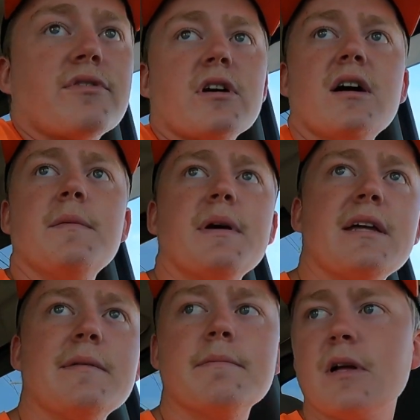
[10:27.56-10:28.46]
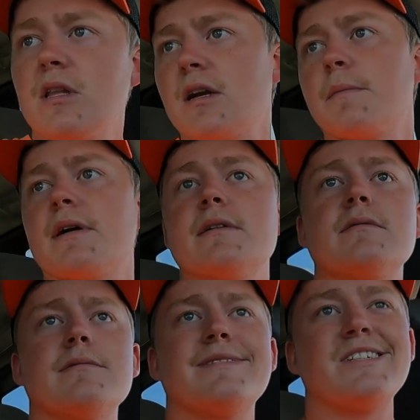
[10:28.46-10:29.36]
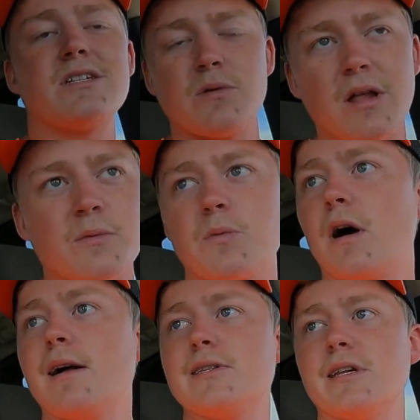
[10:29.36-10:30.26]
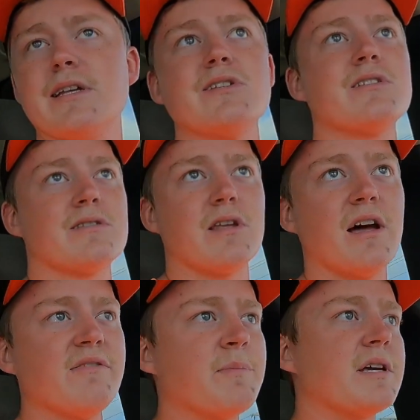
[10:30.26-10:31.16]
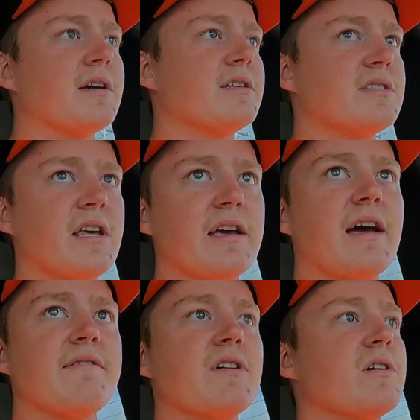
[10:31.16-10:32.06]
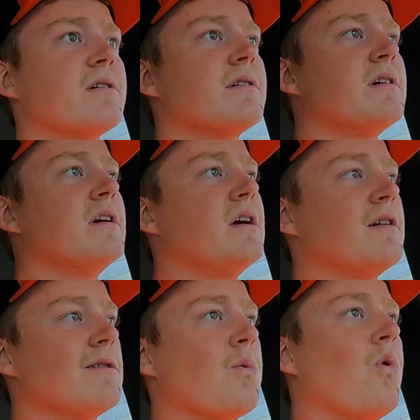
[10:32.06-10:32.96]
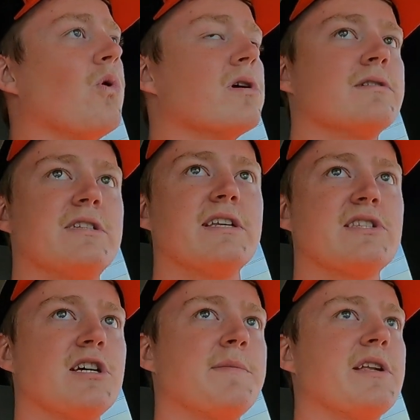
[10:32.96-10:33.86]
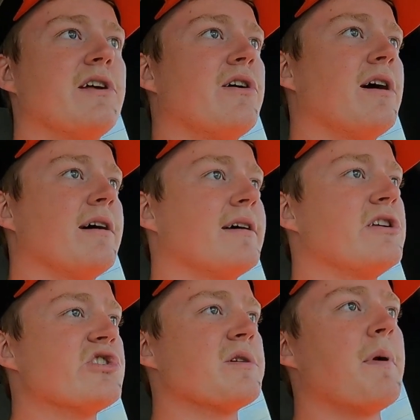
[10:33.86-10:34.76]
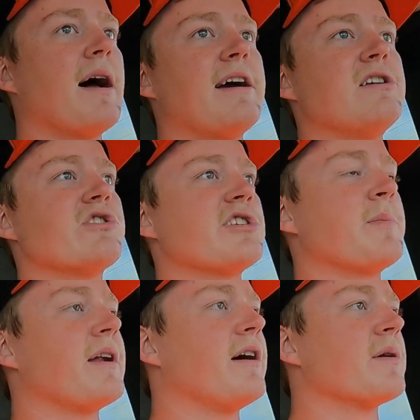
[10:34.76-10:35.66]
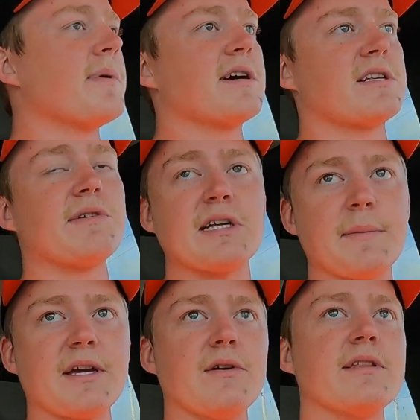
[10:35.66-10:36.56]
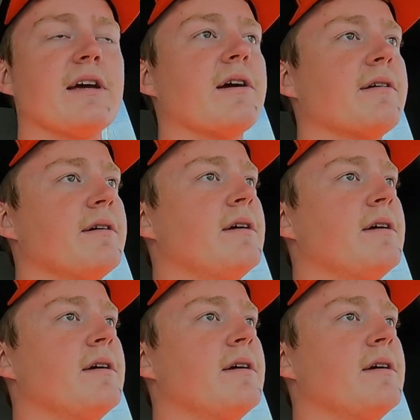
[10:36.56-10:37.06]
from, and a lot of odds and ends stuff, because they have their reward system. You know, I usually spend $100 every time I go in there.